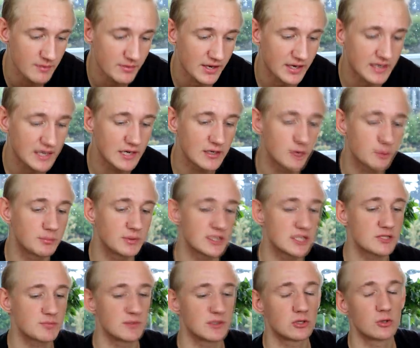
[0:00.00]
that kind of
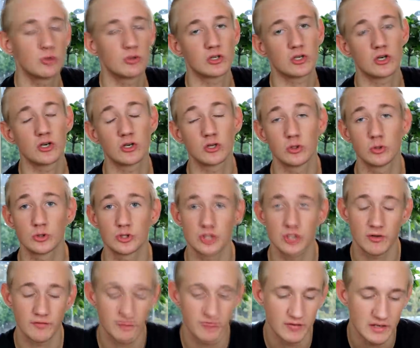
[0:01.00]
brings me to the
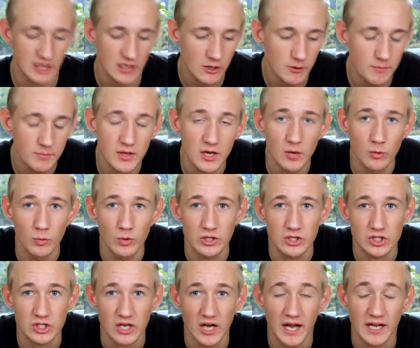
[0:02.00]
conclusion of the video,
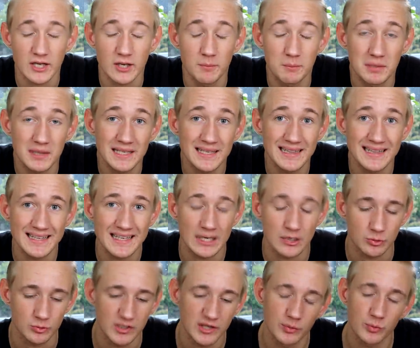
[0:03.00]
which I completely
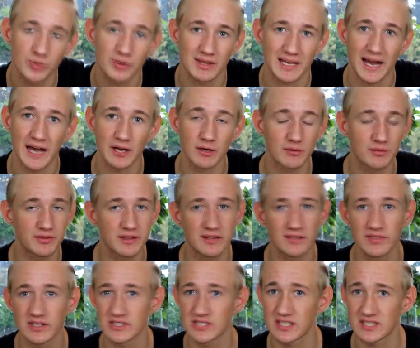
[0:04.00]
agree with. I don't
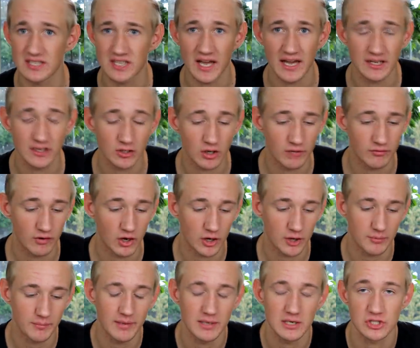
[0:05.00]
think this is the end of automation.
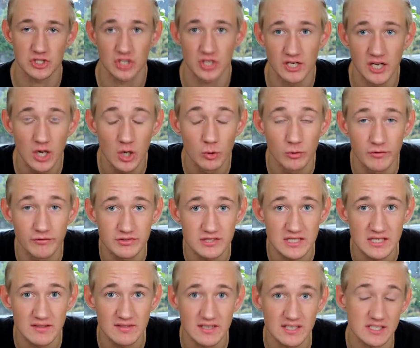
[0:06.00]
We've
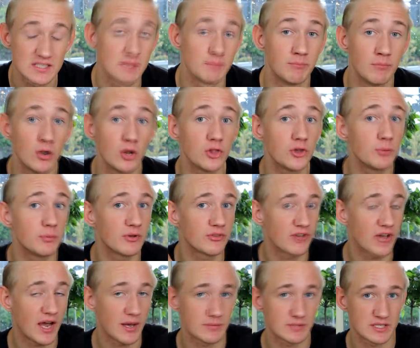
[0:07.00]
seen this multiple
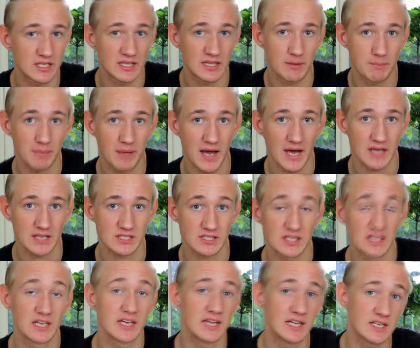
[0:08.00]
times in the
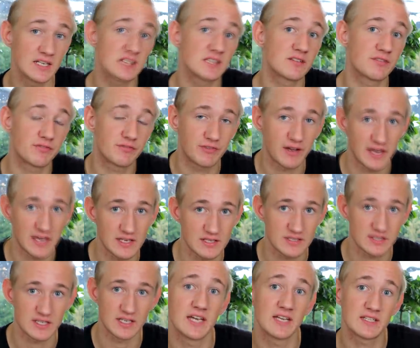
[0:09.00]
past. It is a
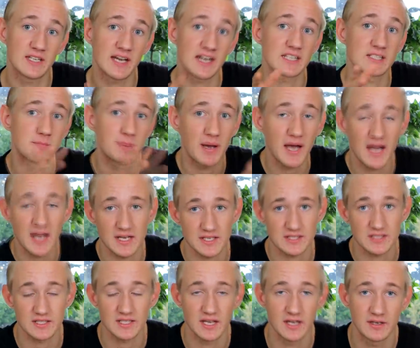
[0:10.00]
phase. It has
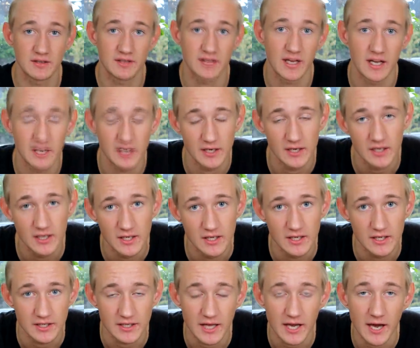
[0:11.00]
passed, and then,
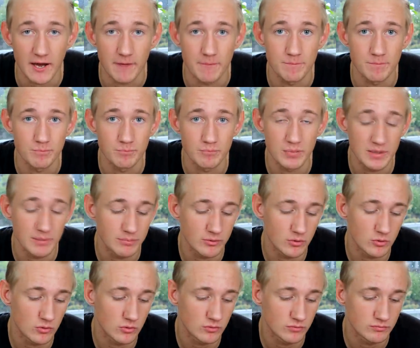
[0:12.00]
yeah,
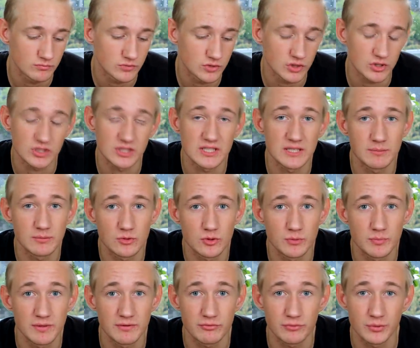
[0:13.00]
people just seem
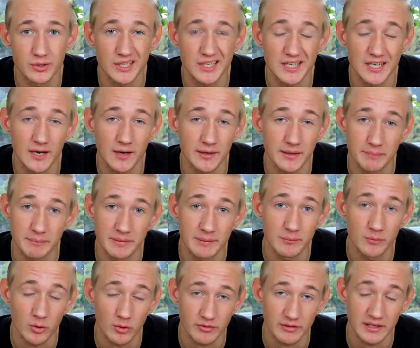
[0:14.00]
to be freaking out a bit
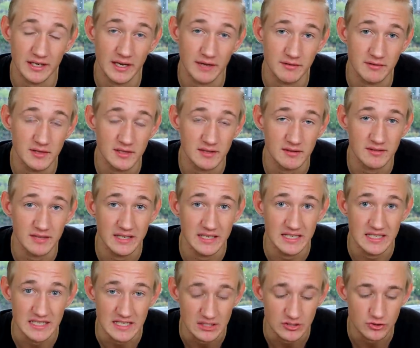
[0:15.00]
more than I think they
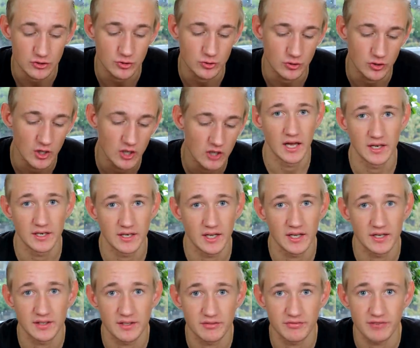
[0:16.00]
need to.
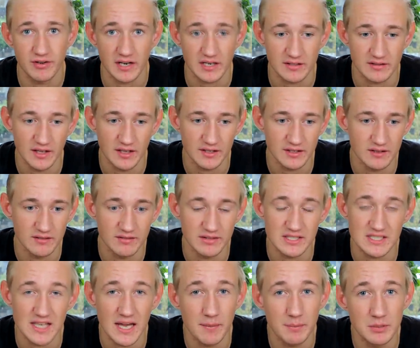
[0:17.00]
And the fact that
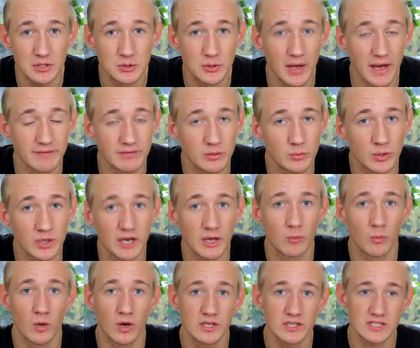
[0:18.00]
this happened to everyone
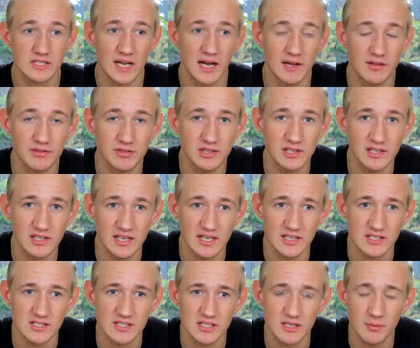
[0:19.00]
at once, I think
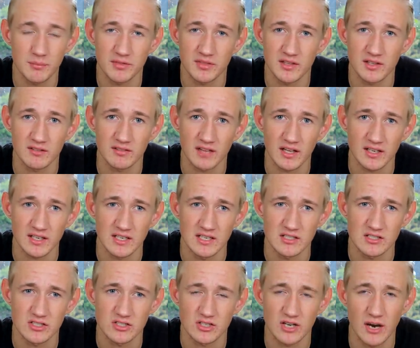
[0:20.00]
it's possible that
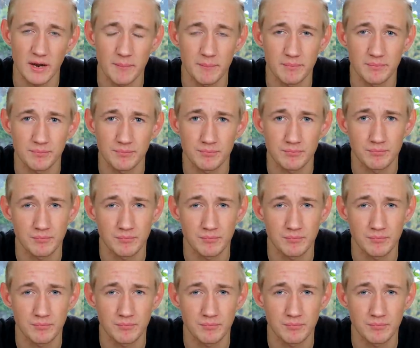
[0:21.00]
Instagram